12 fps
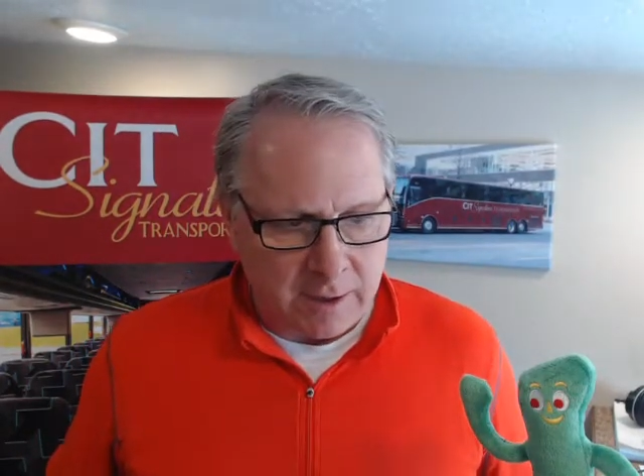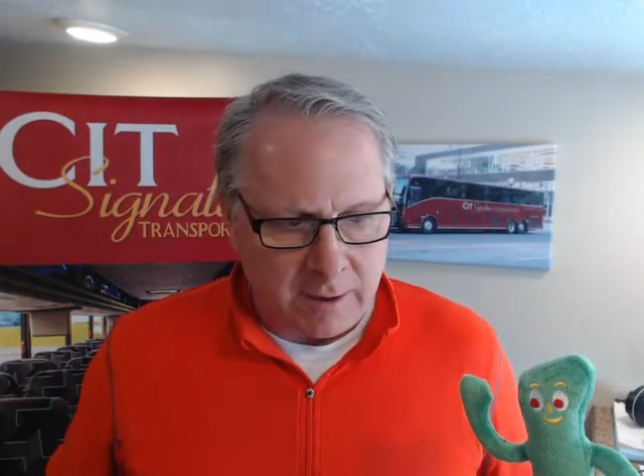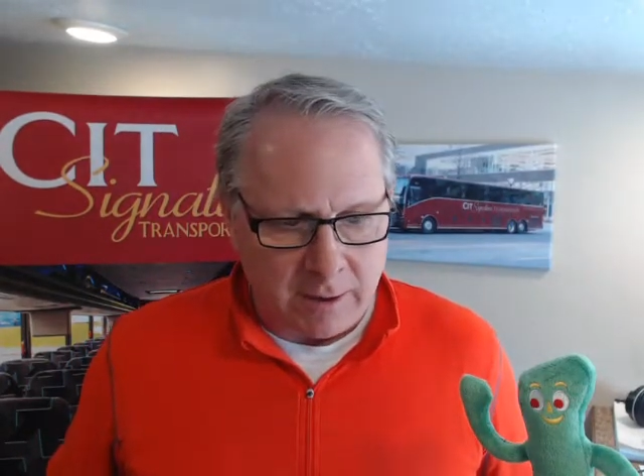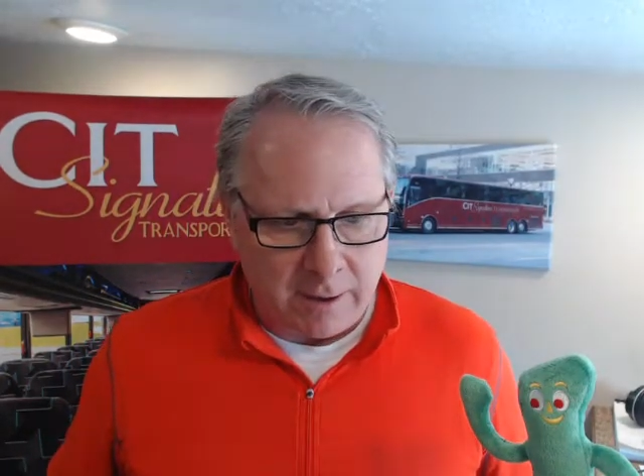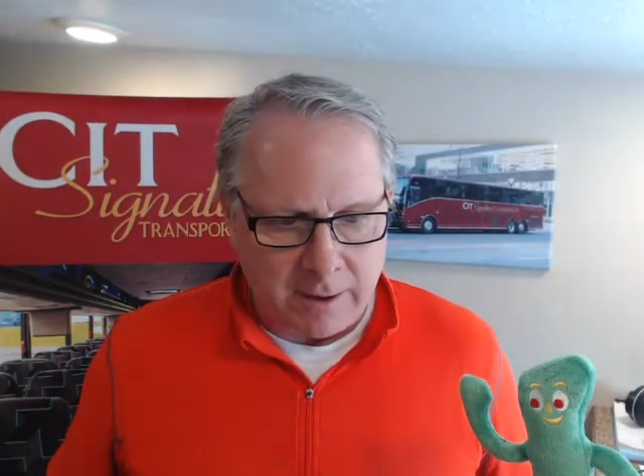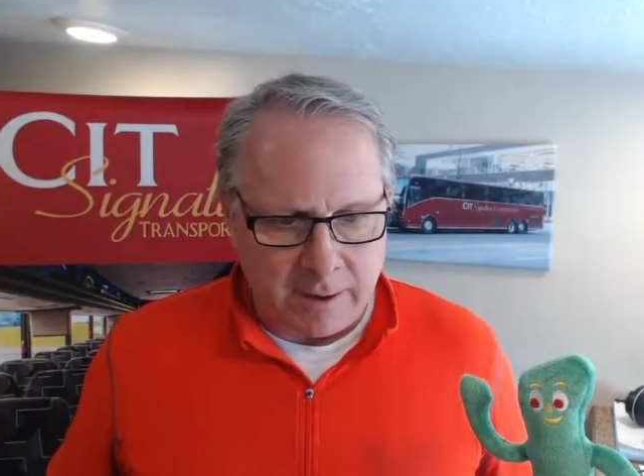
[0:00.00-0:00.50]

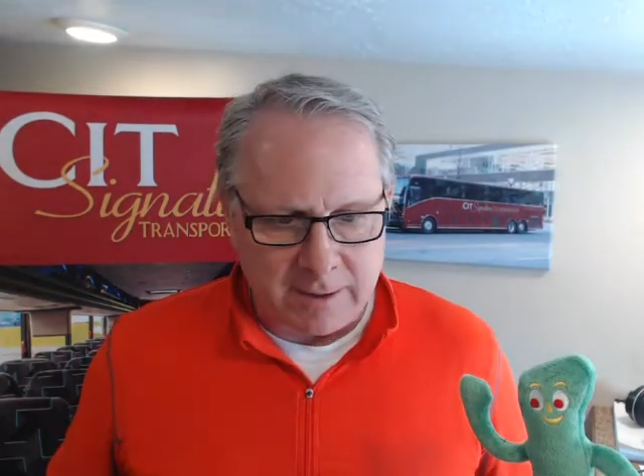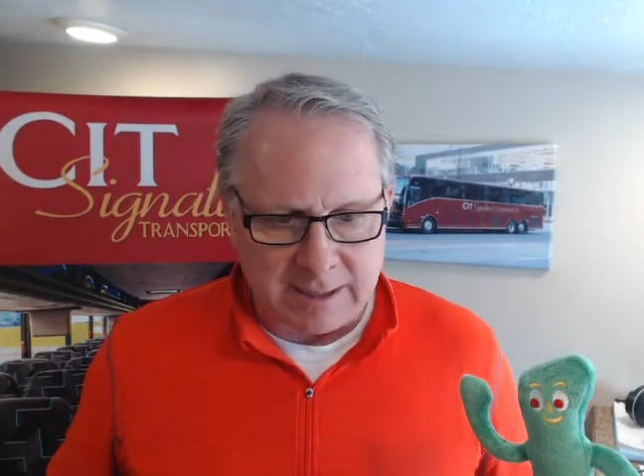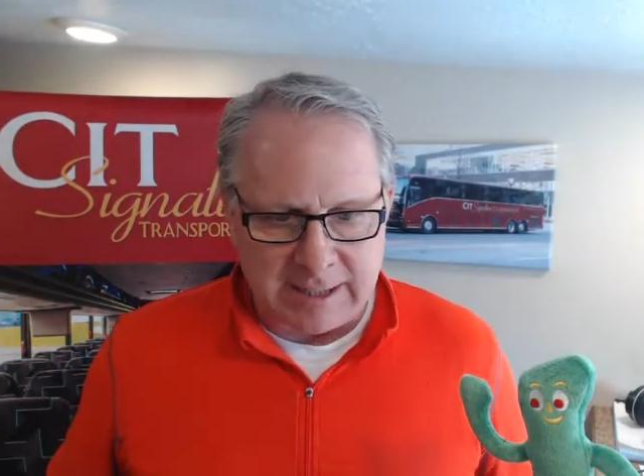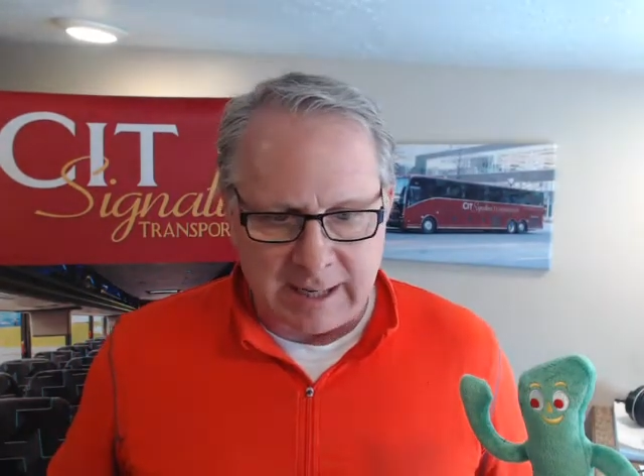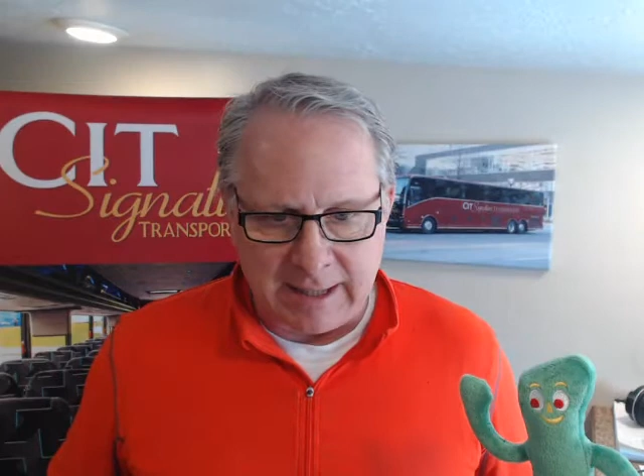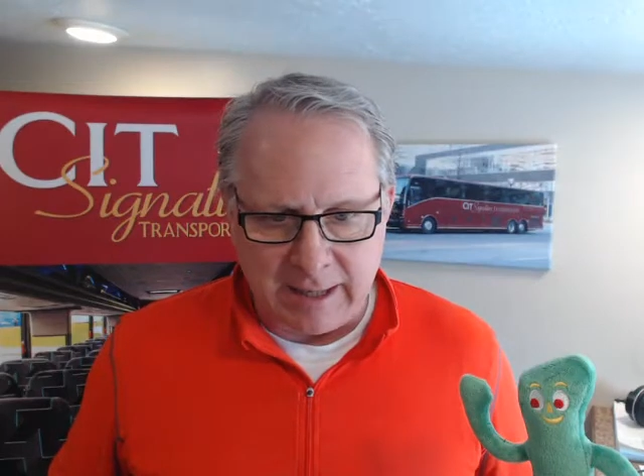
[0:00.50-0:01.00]

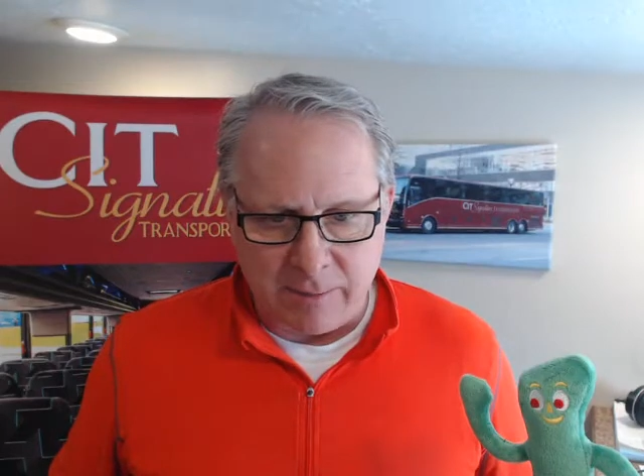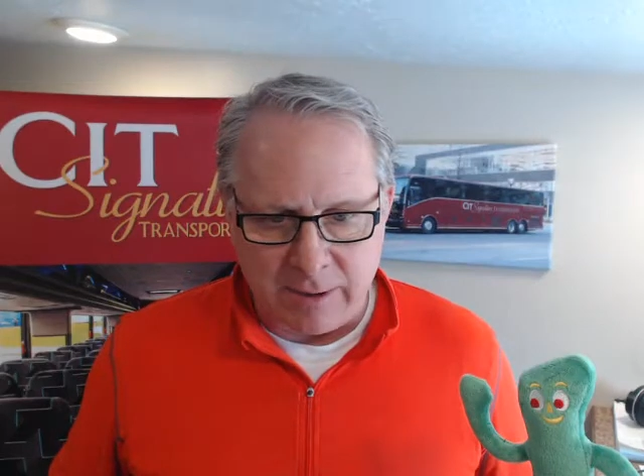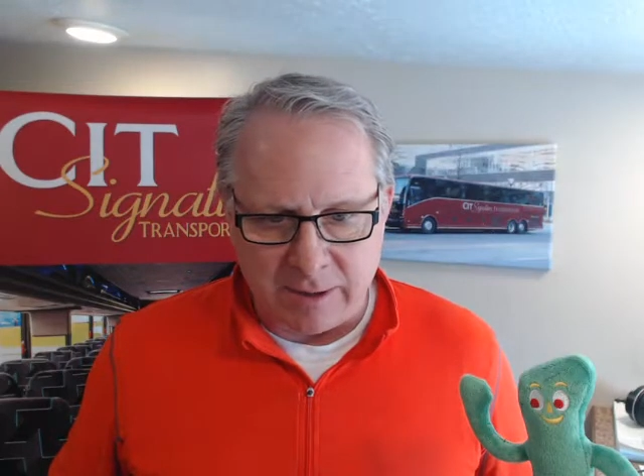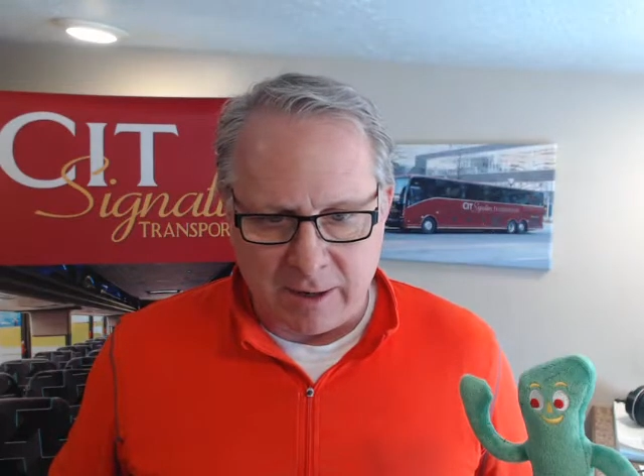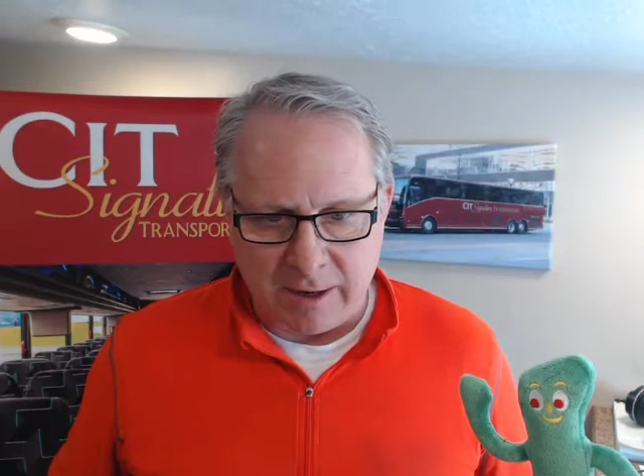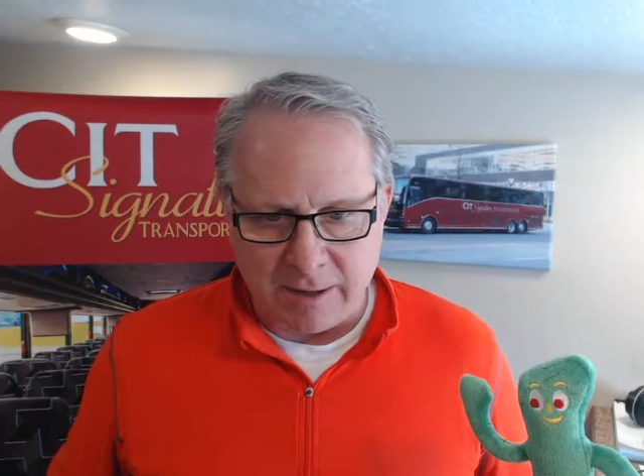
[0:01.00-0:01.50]
Let's see, I think we
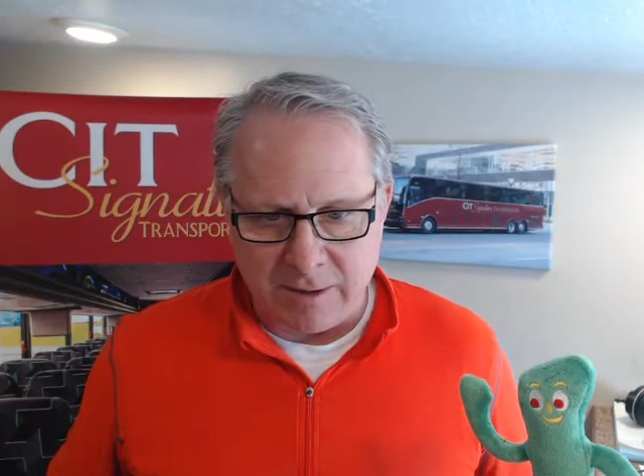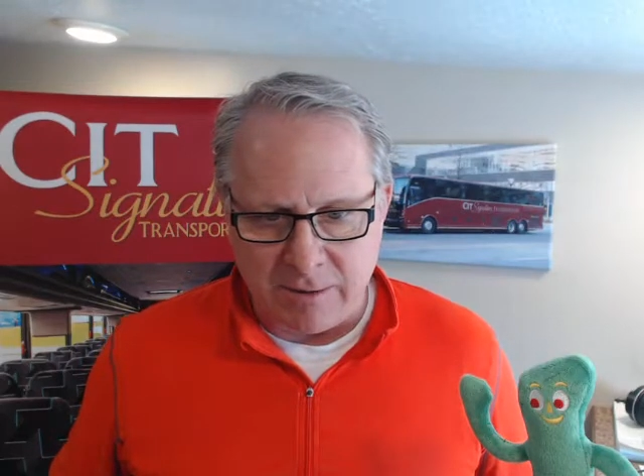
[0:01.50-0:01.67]
talked